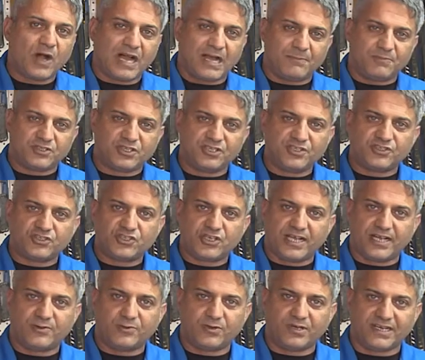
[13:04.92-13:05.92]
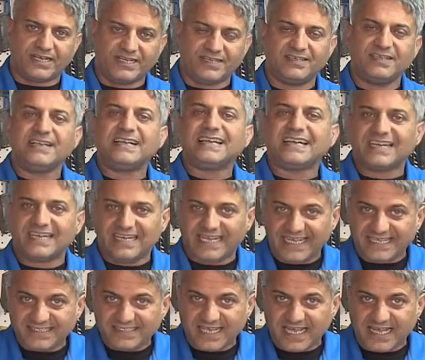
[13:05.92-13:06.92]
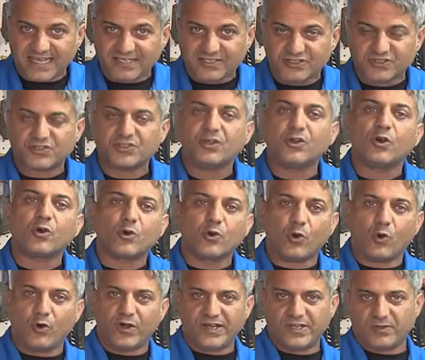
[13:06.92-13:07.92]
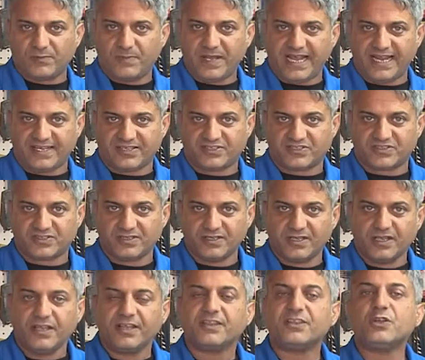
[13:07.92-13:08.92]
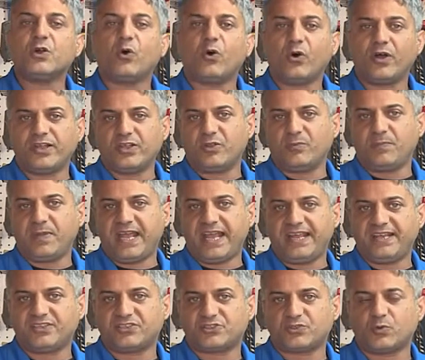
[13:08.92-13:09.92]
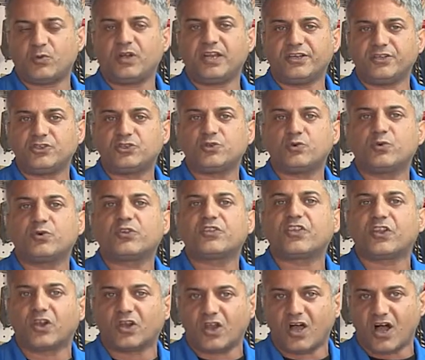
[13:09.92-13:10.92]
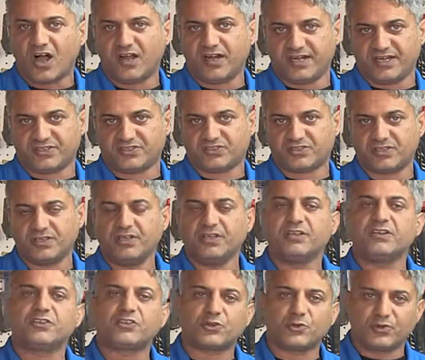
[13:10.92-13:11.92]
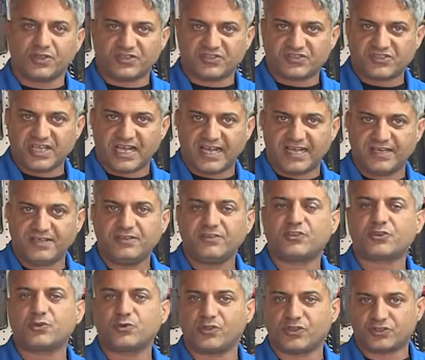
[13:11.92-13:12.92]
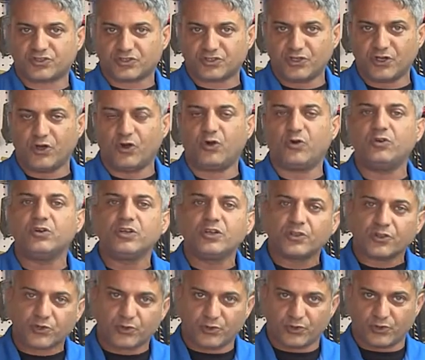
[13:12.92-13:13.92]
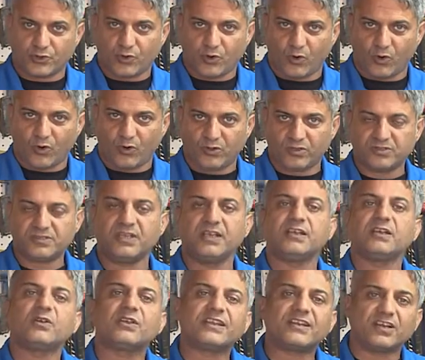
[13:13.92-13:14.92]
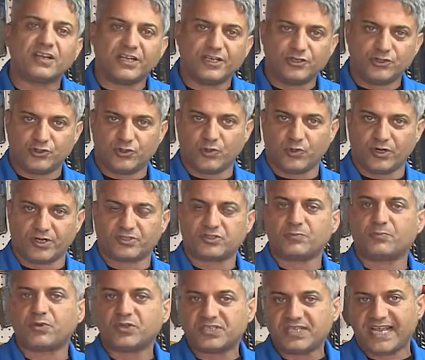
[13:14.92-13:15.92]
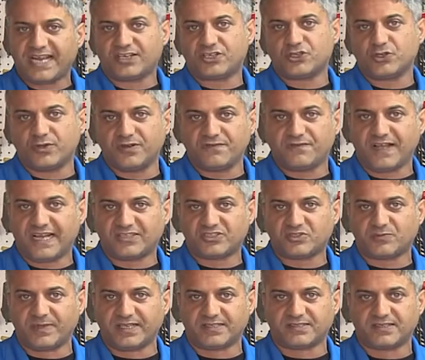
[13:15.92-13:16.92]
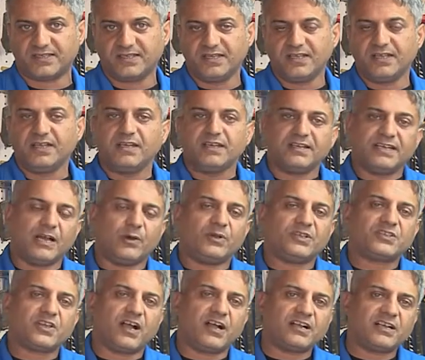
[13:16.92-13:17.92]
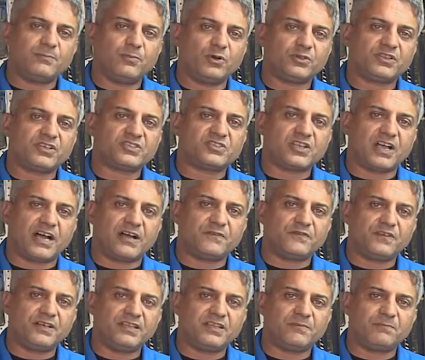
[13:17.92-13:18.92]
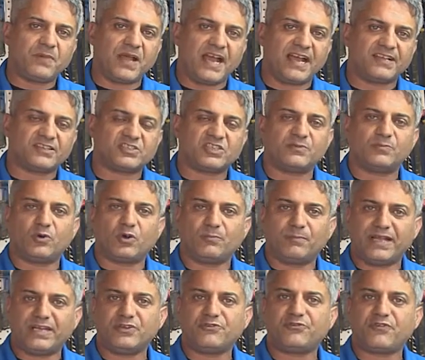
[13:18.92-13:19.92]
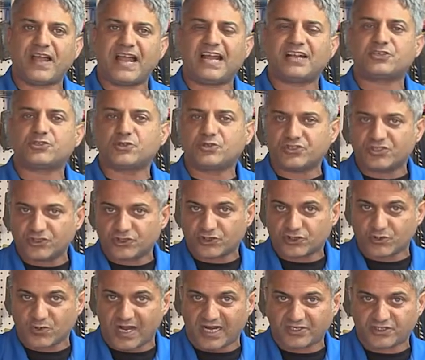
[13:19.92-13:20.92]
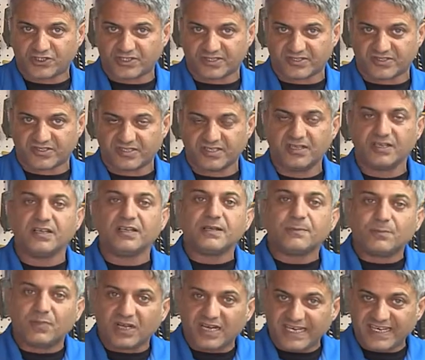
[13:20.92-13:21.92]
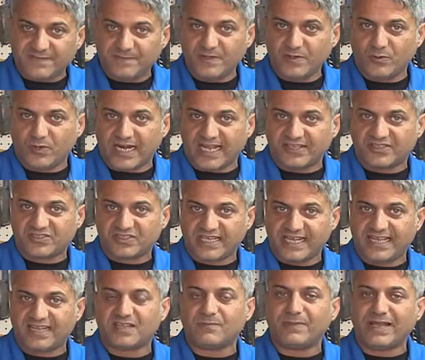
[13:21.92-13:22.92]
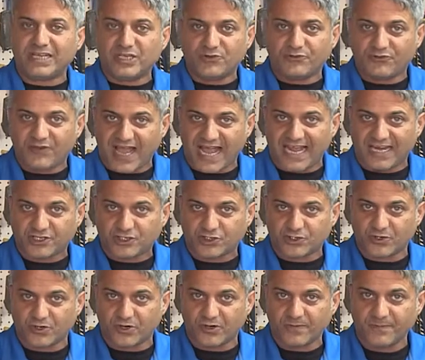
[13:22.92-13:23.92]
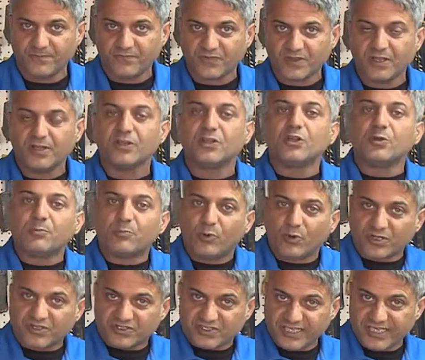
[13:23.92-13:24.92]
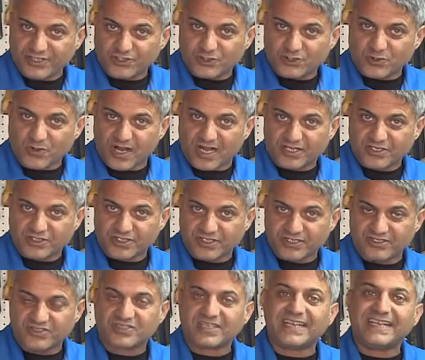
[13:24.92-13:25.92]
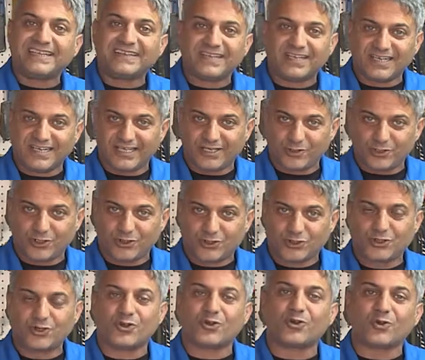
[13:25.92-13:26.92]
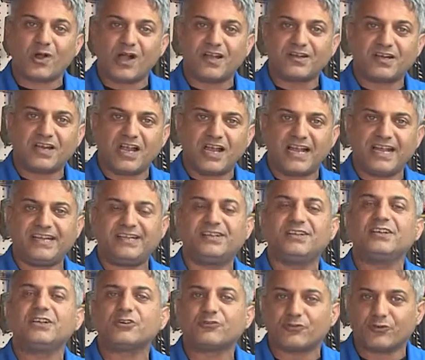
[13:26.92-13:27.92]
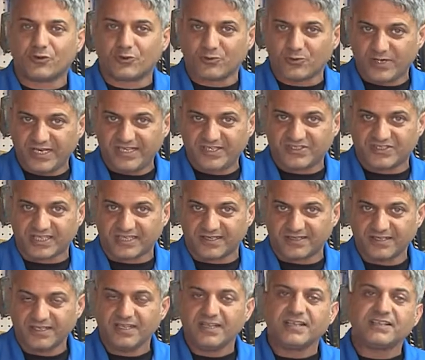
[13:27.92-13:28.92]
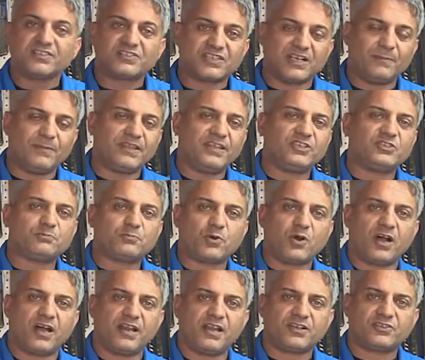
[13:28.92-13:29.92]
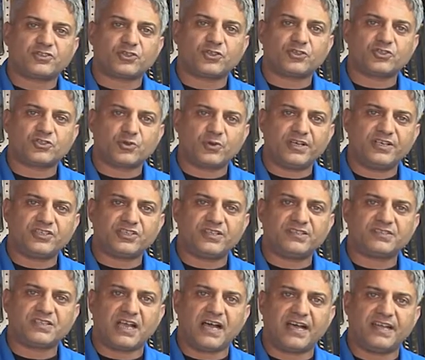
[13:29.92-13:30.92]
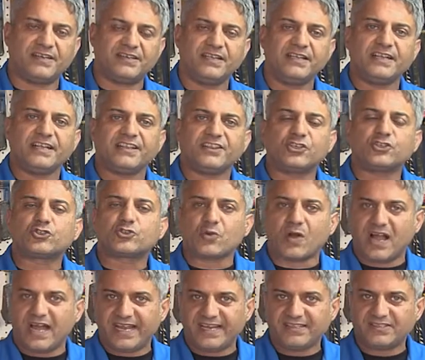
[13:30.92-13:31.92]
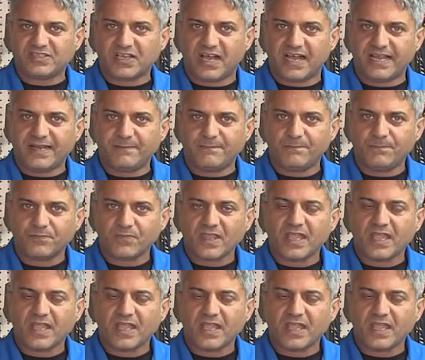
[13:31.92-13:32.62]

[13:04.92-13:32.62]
options generally, latex or oil base. The oil base will endure the longest. Through the sun, through the snow, through the cold, it'll endure to protect your investment. Now, we talk about this often in the past about manufacturer's instructions. Believe me when I say the manufacturer puts the instructions in the literature or online for a reason. Some of these products are stringent on the drying time